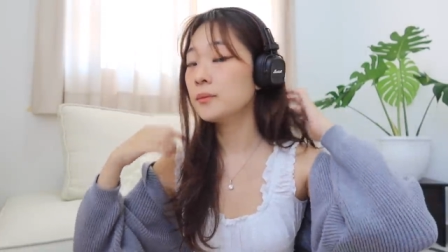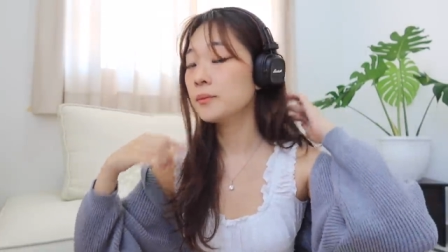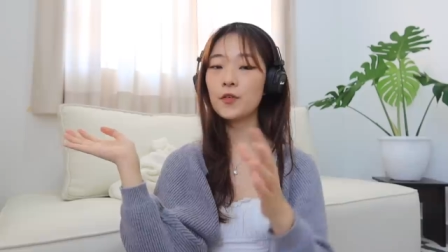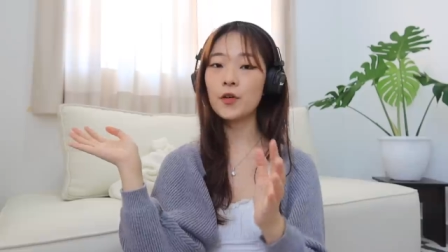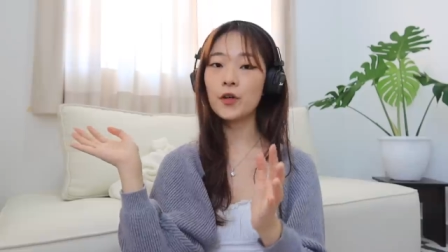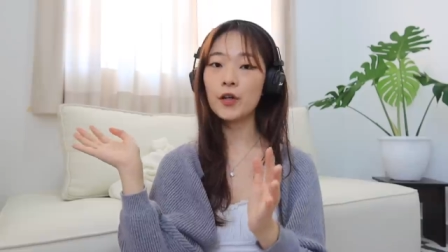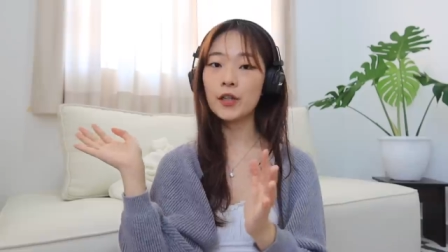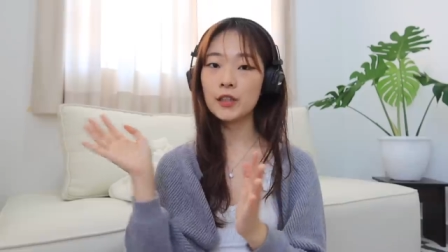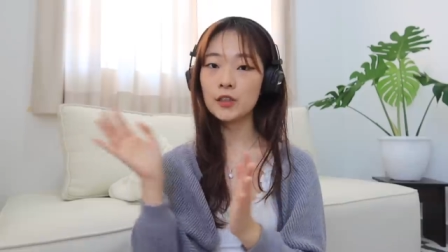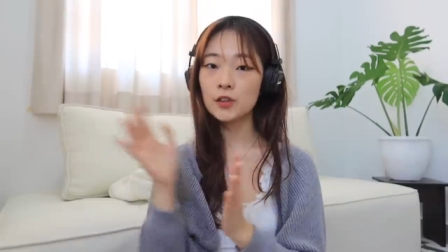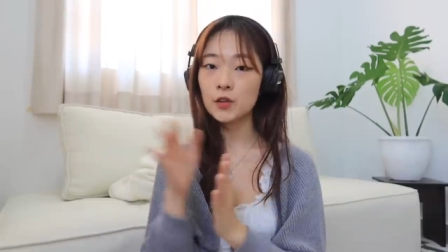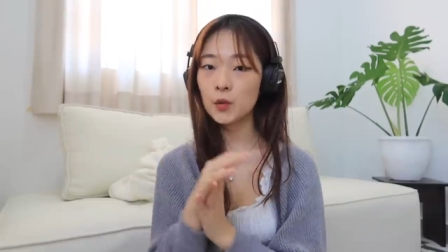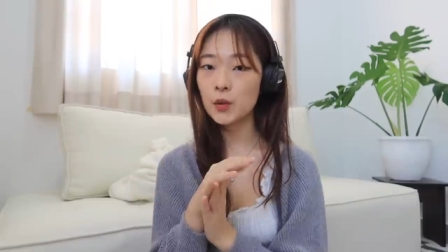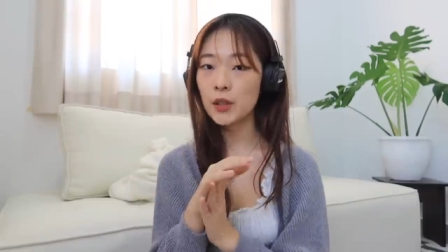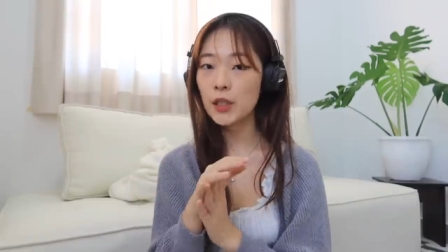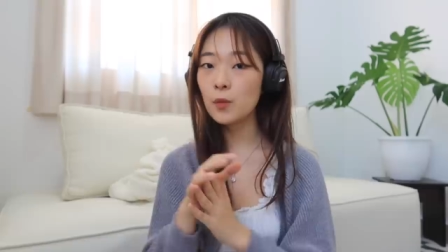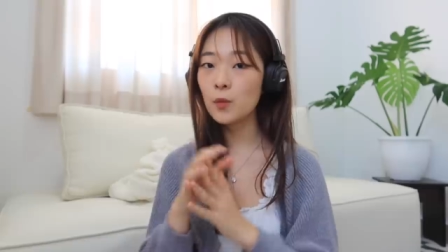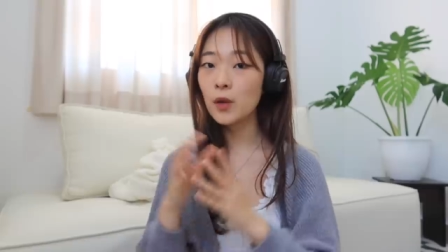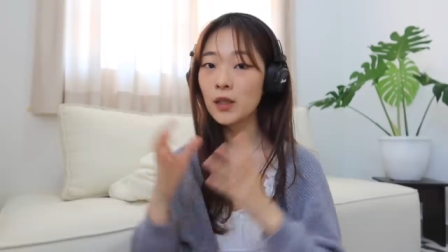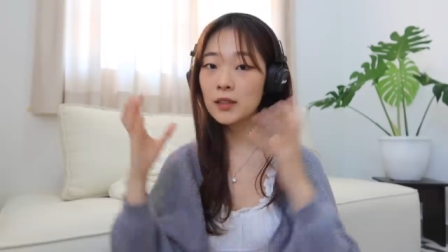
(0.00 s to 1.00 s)
For the
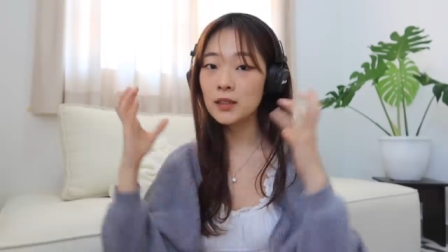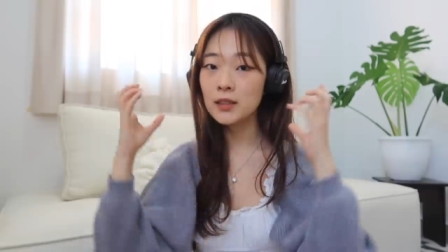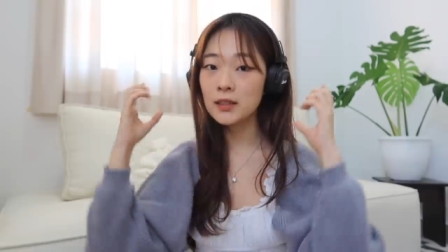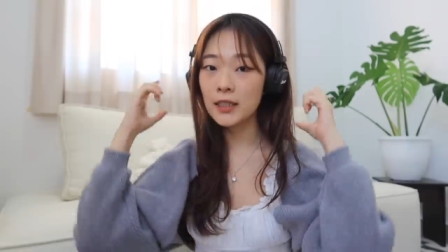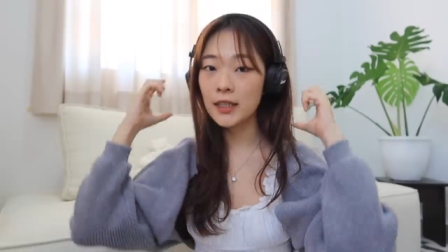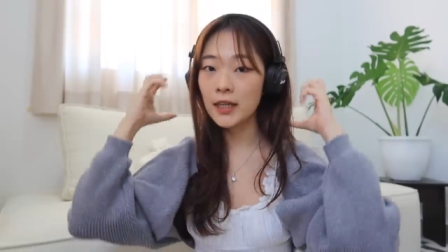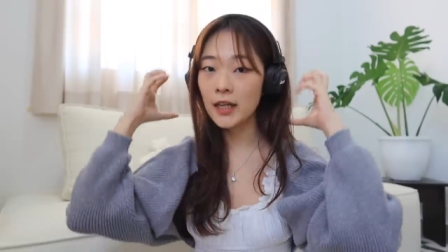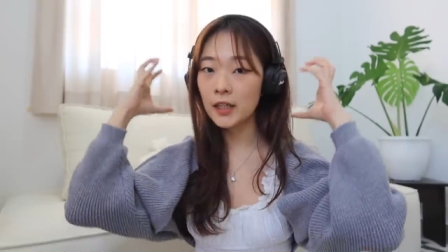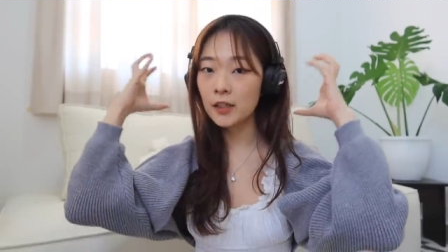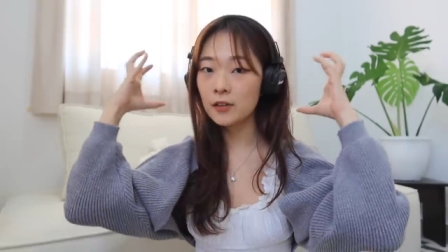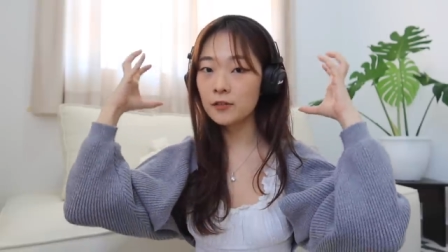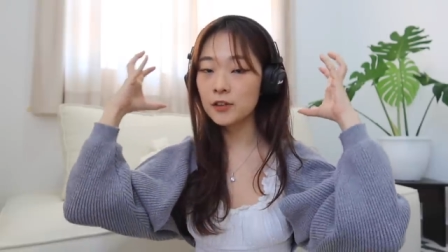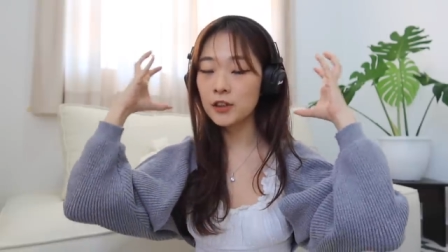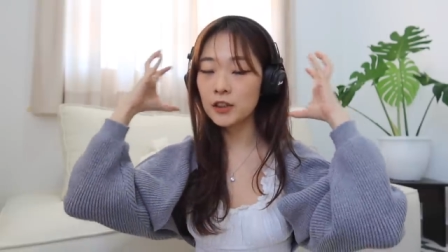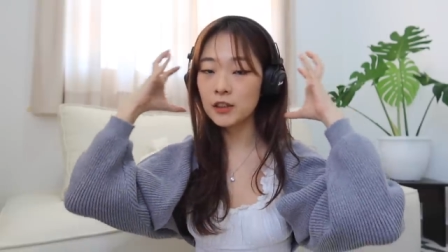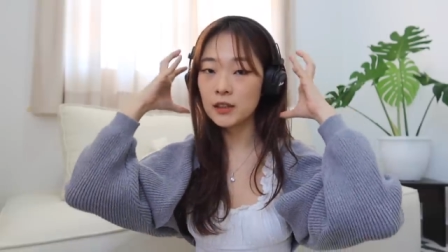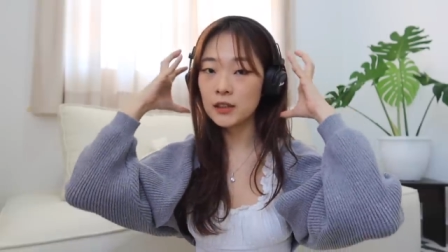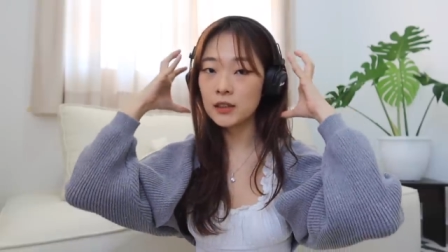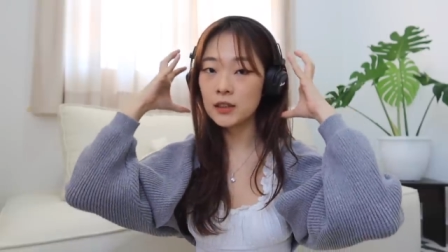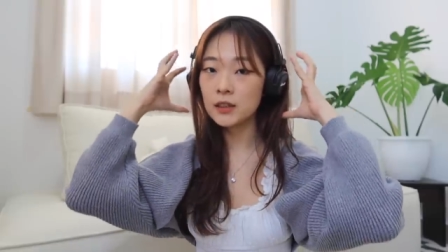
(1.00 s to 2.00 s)
Sony ones, they kind of
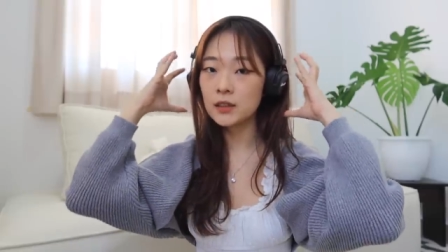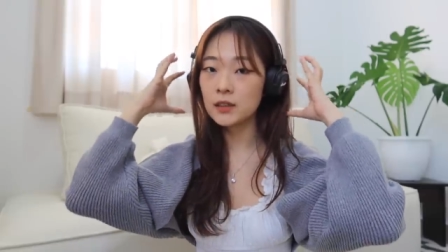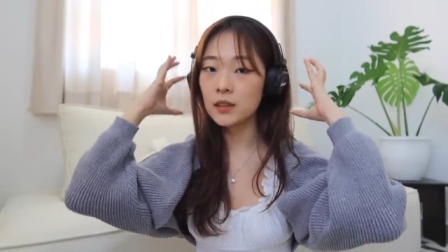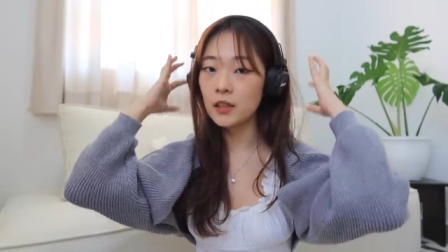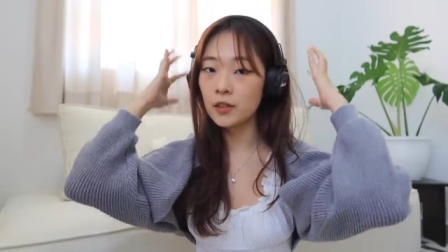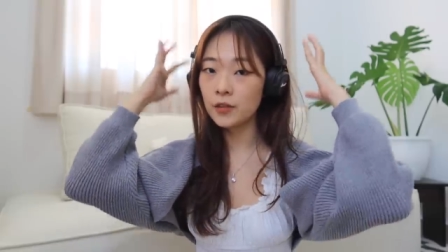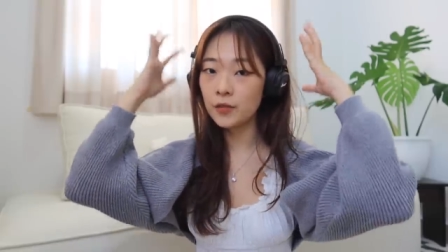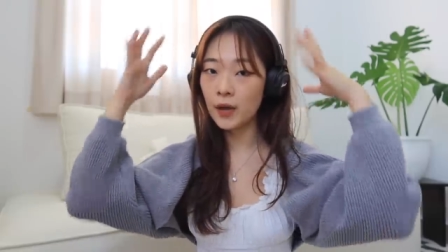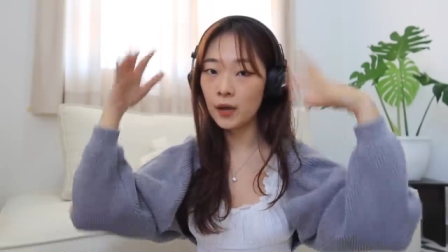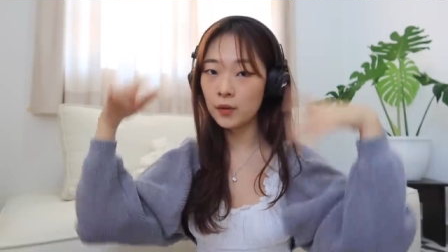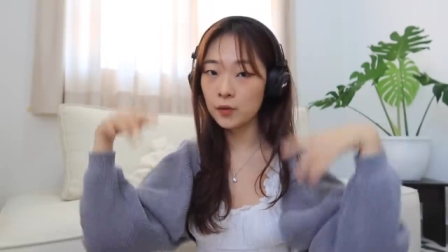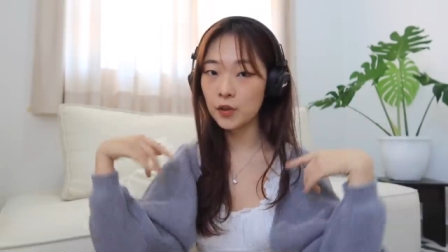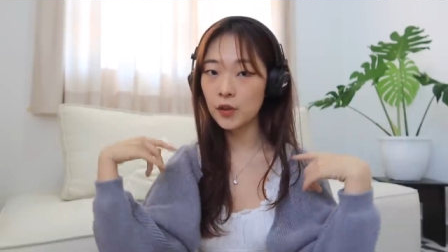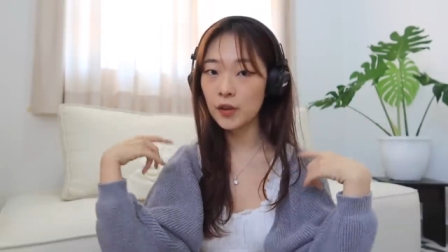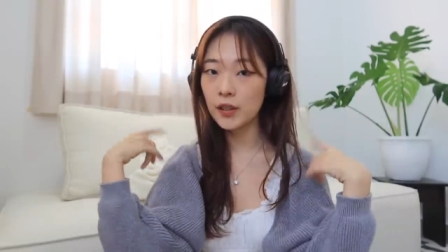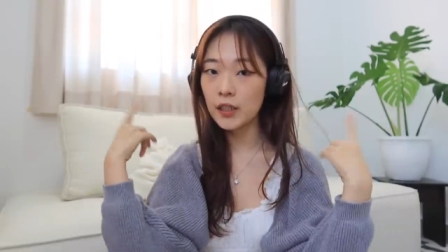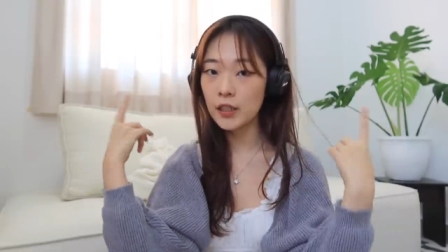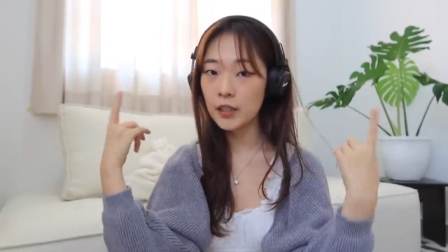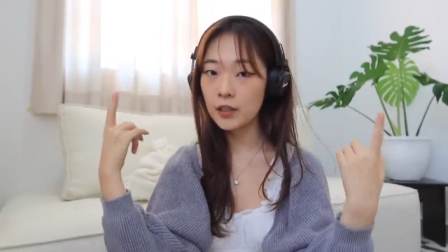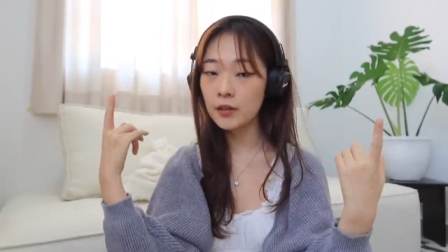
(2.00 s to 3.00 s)
just sit around your
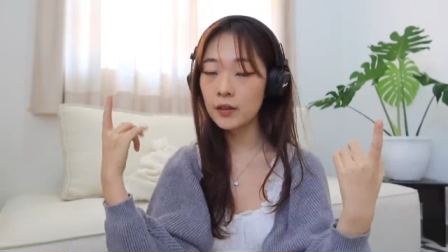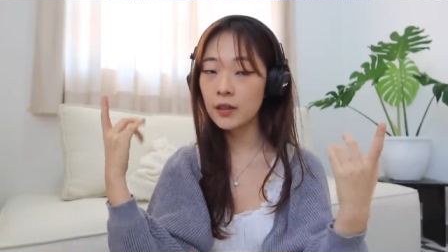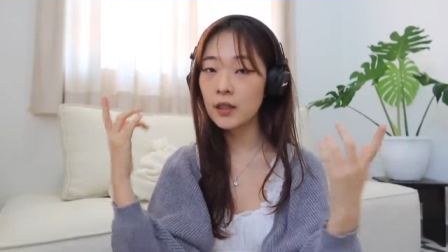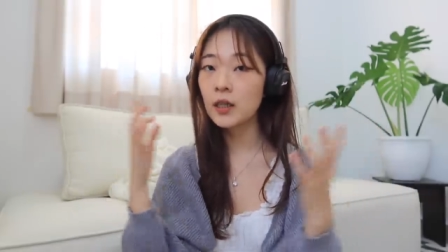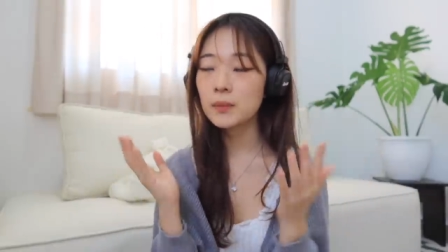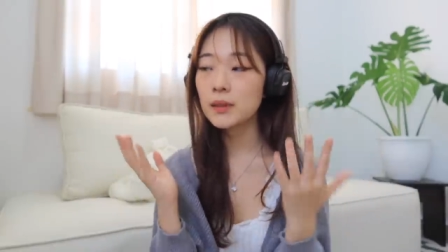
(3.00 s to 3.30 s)
ear,